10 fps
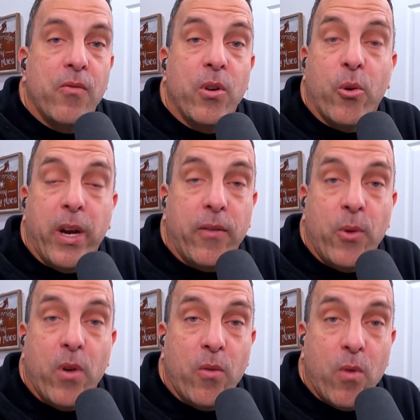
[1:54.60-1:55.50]
Real quick, if you
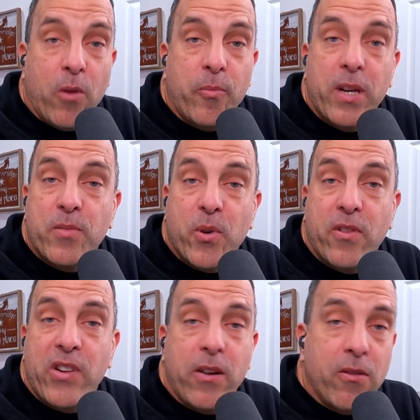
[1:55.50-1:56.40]
want to work with me or support the
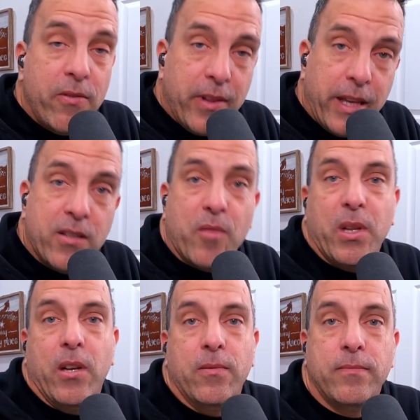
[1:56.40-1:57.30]
channel, the links are below.